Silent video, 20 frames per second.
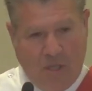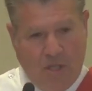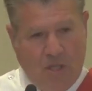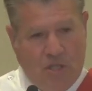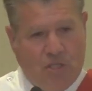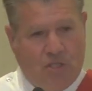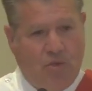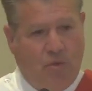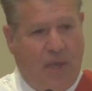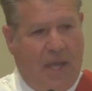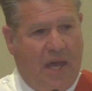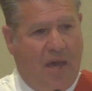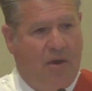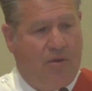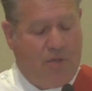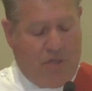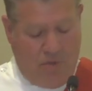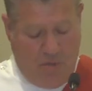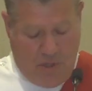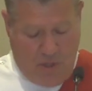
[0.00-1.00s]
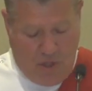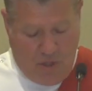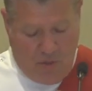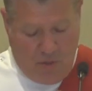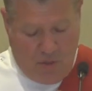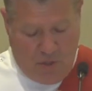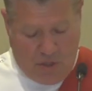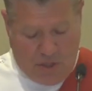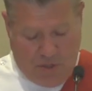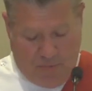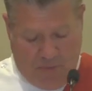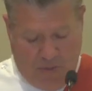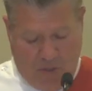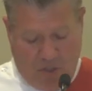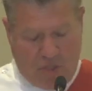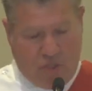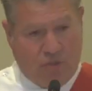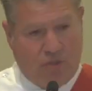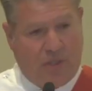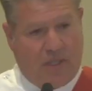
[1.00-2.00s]
So, how do you know your
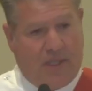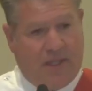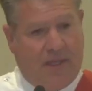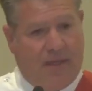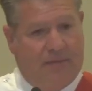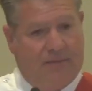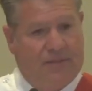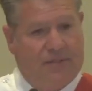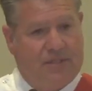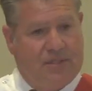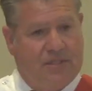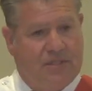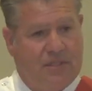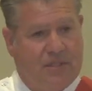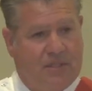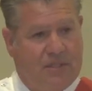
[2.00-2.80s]
spiritual gifts?